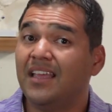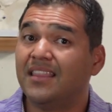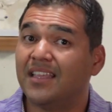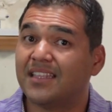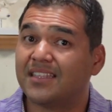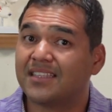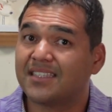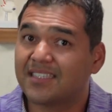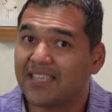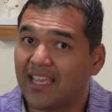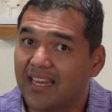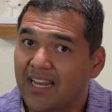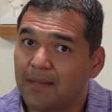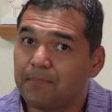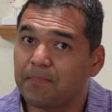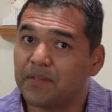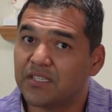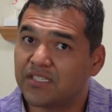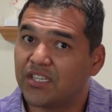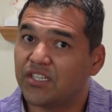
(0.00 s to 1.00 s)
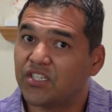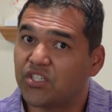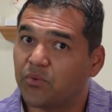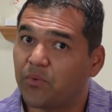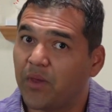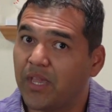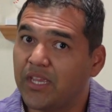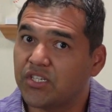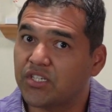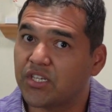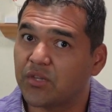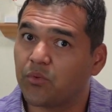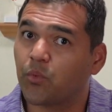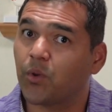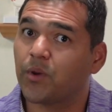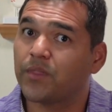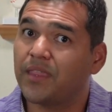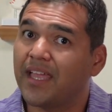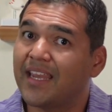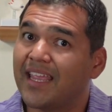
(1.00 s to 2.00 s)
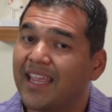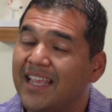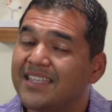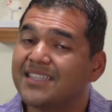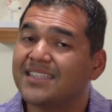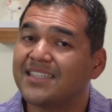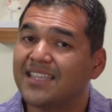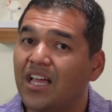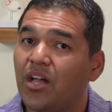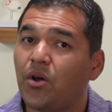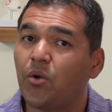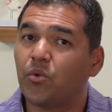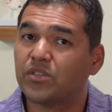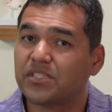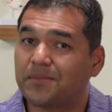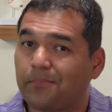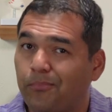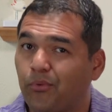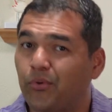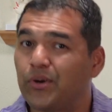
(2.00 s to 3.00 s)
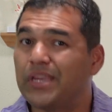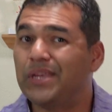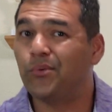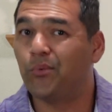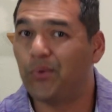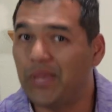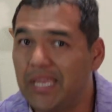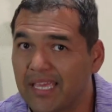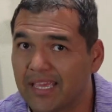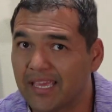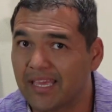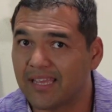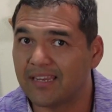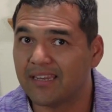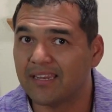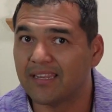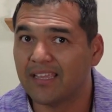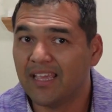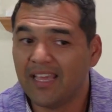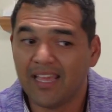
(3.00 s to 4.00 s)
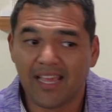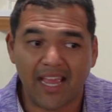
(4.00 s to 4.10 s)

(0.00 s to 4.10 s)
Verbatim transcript: that set up a situation where that ACL was pre-weakened